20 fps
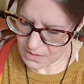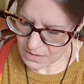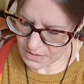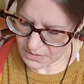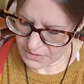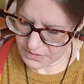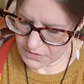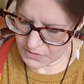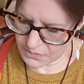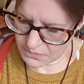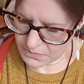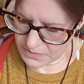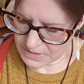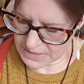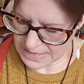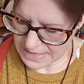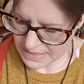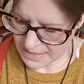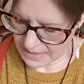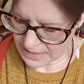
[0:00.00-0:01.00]

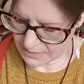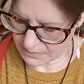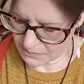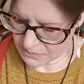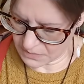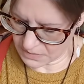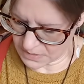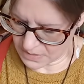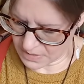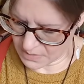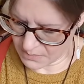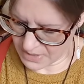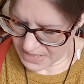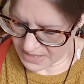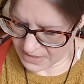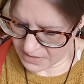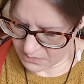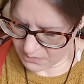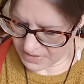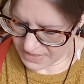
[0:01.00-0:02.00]
Sometimes the back
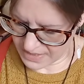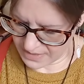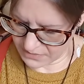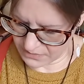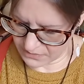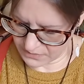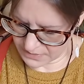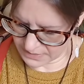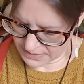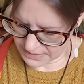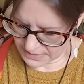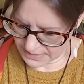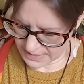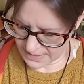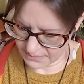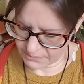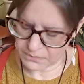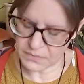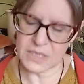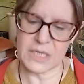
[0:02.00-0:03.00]
of the panels are
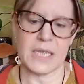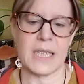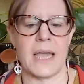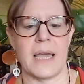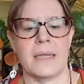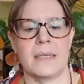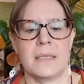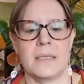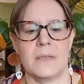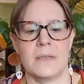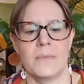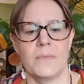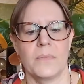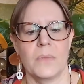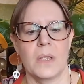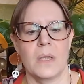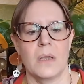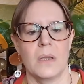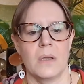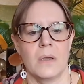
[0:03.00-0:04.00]
stamped, yes.
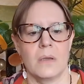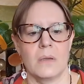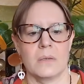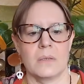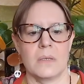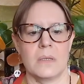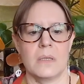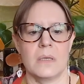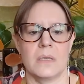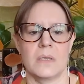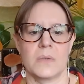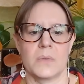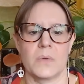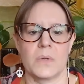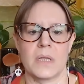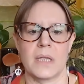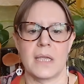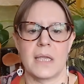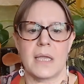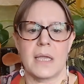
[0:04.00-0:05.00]
So this one
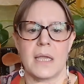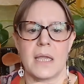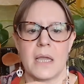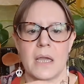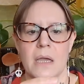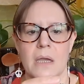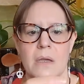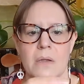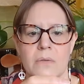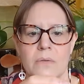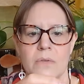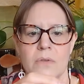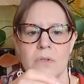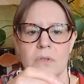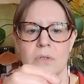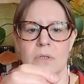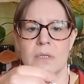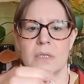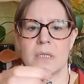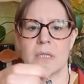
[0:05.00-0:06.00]
here,
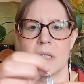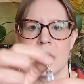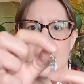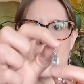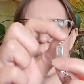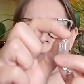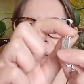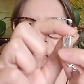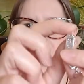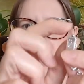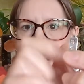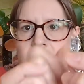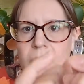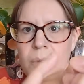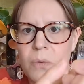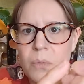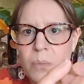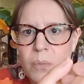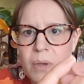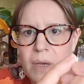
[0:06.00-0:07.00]
just near the
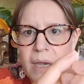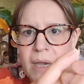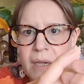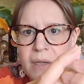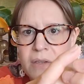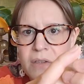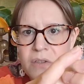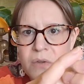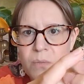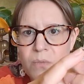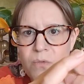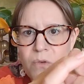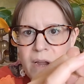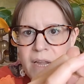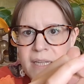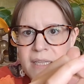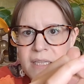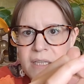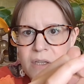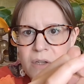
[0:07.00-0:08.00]
loop, has some
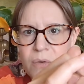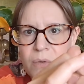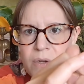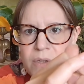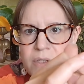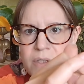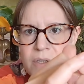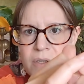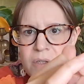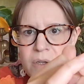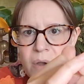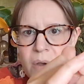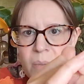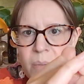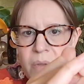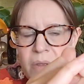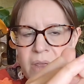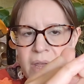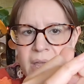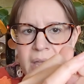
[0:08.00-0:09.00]
writing across the top
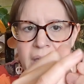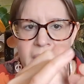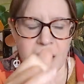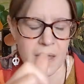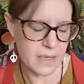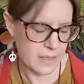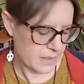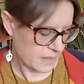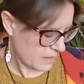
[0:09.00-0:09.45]
there.